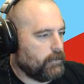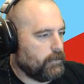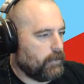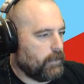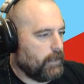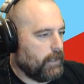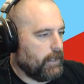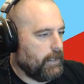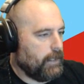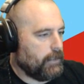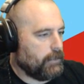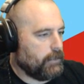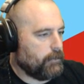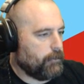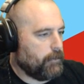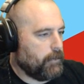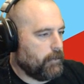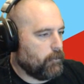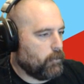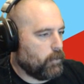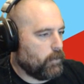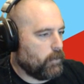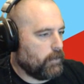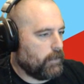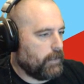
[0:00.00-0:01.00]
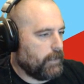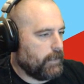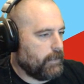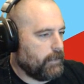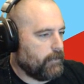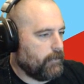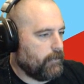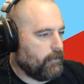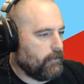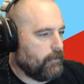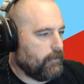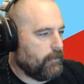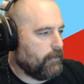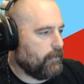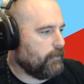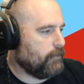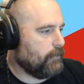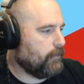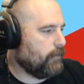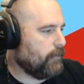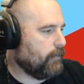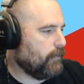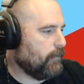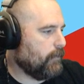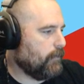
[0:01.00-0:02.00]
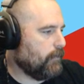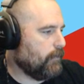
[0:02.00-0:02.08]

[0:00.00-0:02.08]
So the hands will be more like this.